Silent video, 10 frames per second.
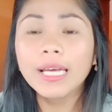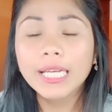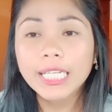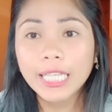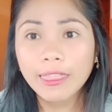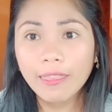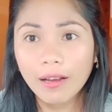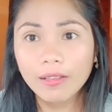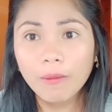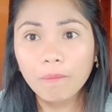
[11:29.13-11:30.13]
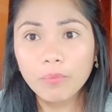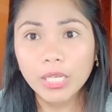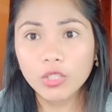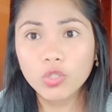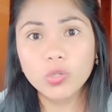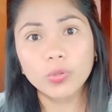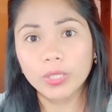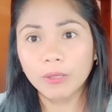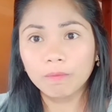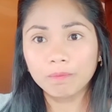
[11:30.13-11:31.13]
in that picture.
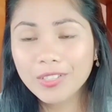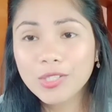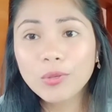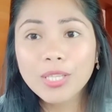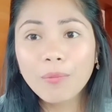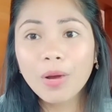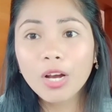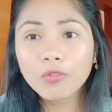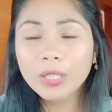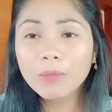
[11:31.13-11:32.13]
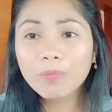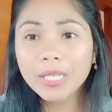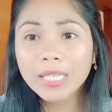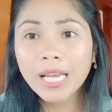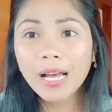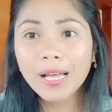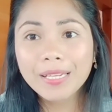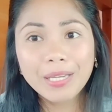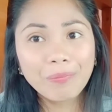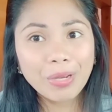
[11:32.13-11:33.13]
So sa mga Filipina
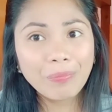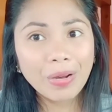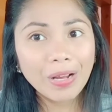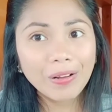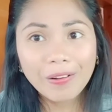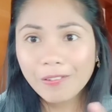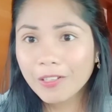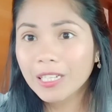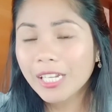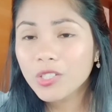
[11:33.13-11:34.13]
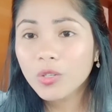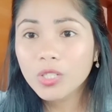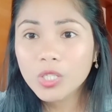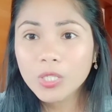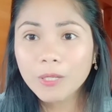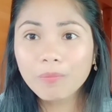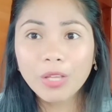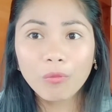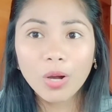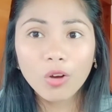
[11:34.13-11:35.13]
na may mga ka-relationship na
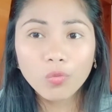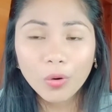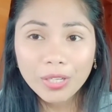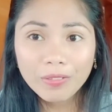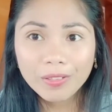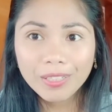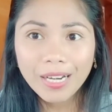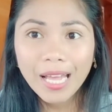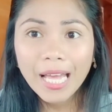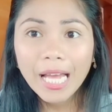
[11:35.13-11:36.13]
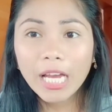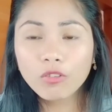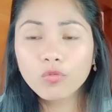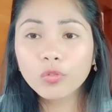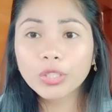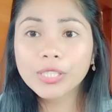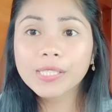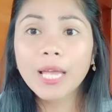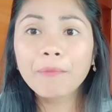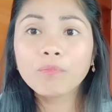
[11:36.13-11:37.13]
mga foreigner and first
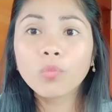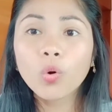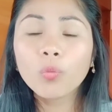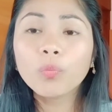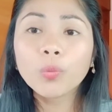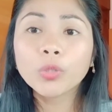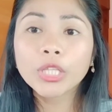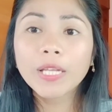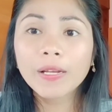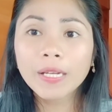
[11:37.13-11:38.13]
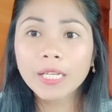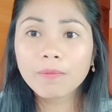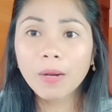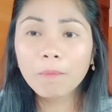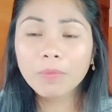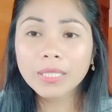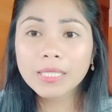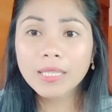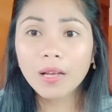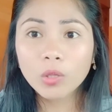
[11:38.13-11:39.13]
time mong pumunta ng ibang
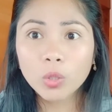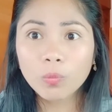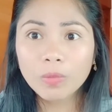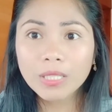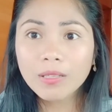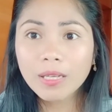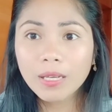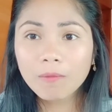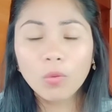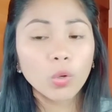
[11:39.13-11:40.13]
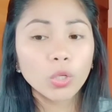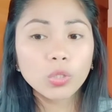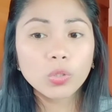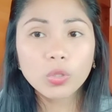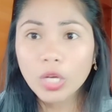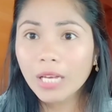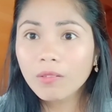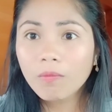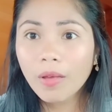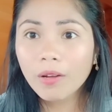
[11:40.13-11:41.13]
bansa to meet him or to get
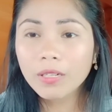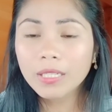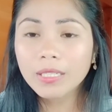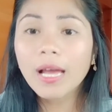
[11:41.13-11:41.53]
married,